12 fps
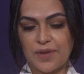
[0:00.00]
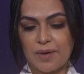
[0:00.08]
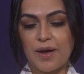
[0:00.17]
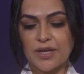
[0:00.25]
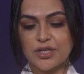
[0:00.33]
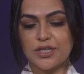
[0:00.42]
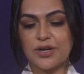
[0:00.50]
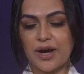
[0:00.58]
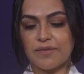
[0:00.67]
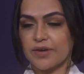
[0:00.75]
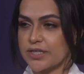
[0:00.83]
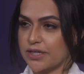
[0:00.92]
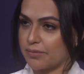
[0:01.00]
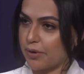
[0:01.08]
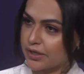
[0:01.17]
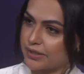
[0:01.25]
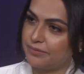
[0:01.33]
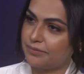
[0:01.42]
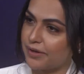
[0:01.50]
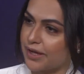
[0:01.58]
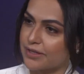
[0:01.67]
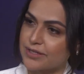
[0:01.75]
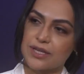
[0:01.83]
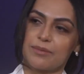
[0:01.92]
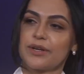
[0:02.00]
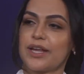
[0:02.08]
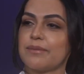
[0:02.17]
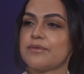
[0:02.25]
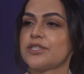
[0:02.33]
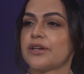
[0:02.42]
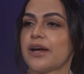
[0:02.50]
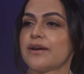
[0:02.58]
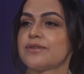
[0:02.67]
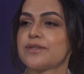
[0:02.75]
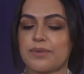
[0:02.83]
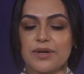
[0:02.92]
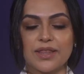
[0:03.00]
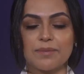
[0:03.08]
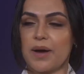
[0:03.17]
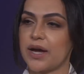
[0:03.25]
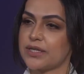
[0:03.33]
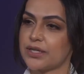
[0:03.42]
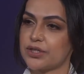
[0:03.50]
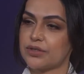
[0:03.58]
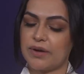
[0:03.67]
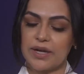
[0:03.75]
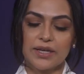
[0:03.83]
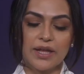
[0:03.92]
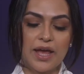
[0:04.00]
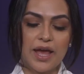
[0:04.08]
you're having a dinner party and someone comes to your house with a pie dish, right?